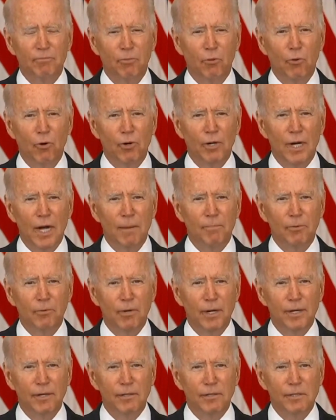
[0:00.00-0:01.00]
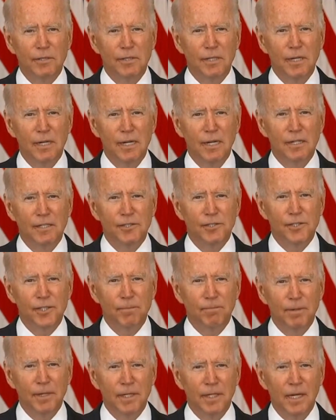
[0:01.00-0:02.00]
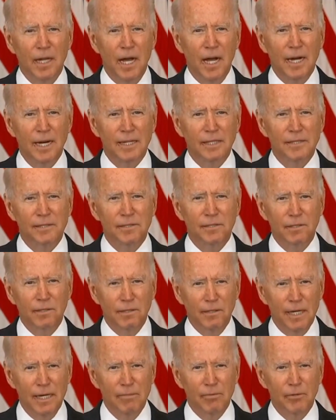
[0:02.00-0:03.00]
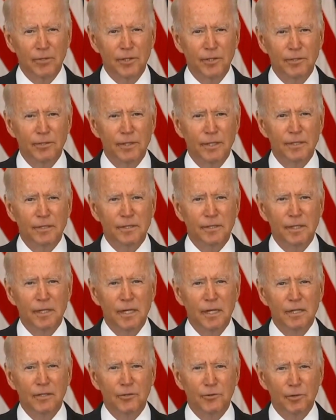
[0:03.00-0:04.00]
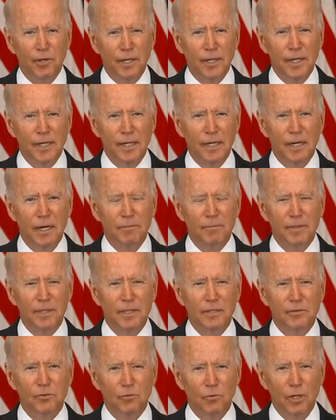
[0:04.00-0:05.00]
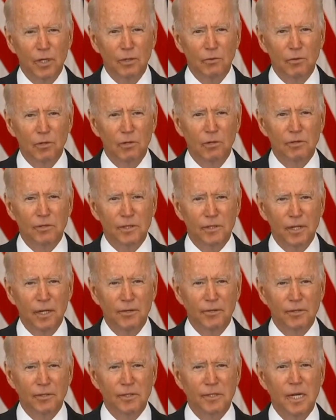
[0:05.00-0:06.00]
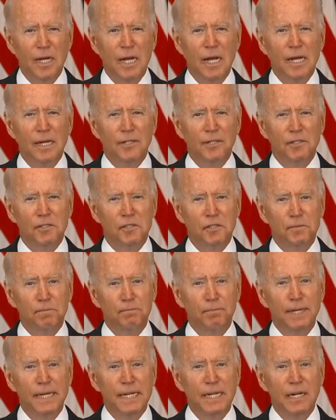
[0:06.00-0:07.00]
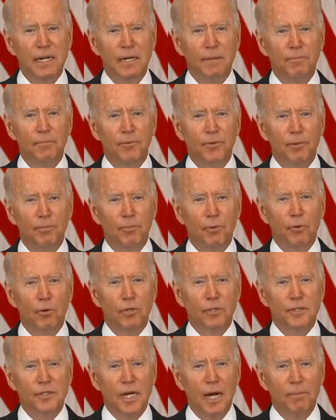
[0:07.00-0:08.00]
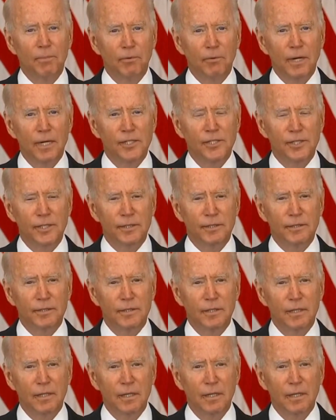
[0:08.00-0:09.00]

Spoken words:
port operators, shipping lines, labor unions, trucking companies, railroads, and others to speed up the port's operations.